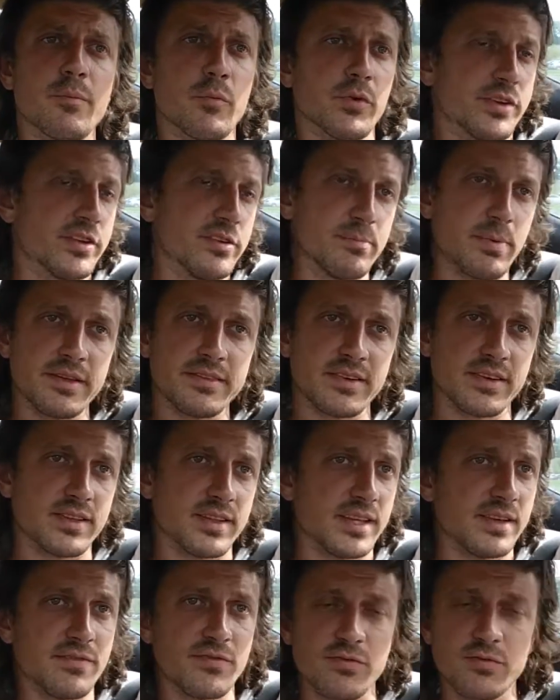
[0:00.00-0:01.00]
which is
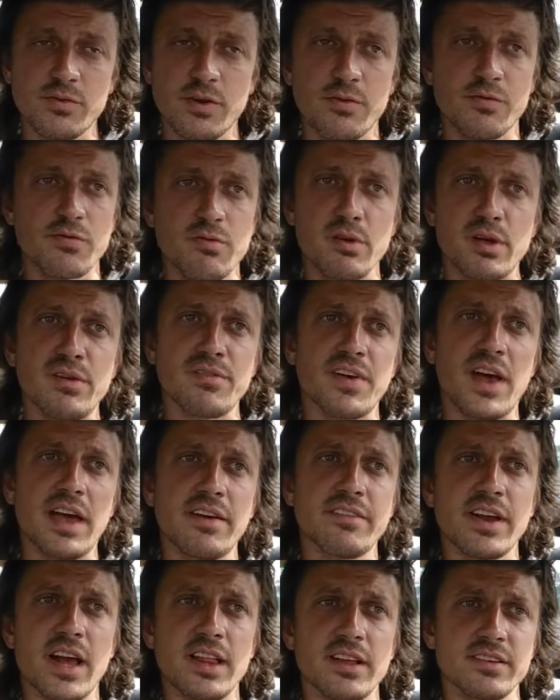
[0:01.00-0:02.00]
basically a free
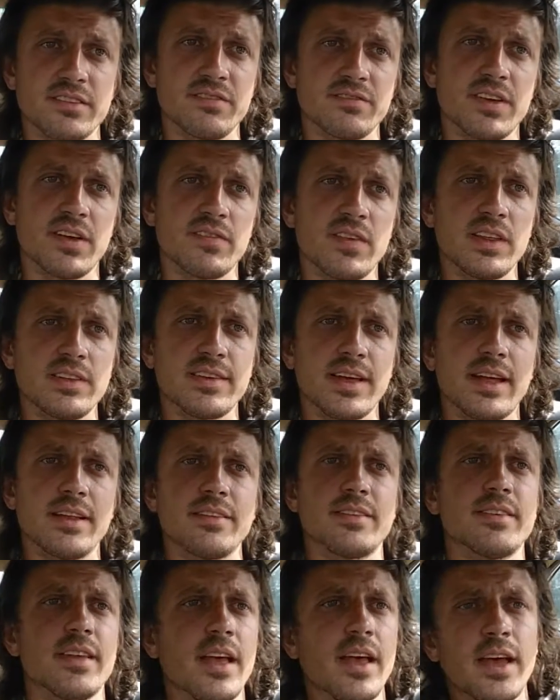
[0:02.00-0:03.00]

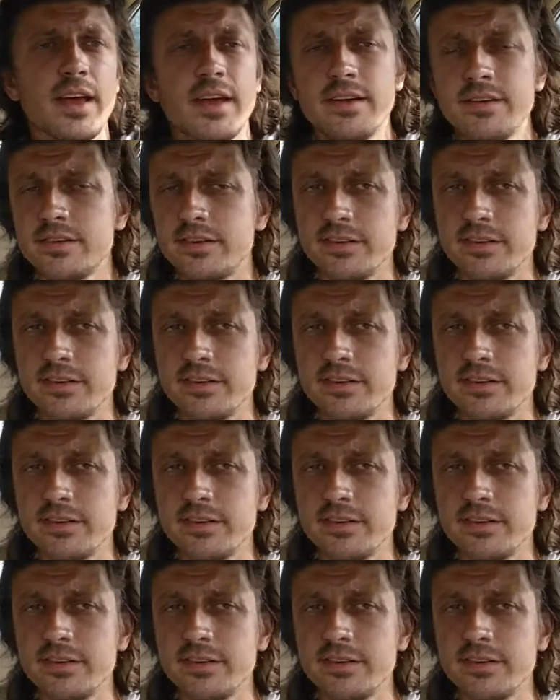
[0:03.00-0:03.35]
$5.50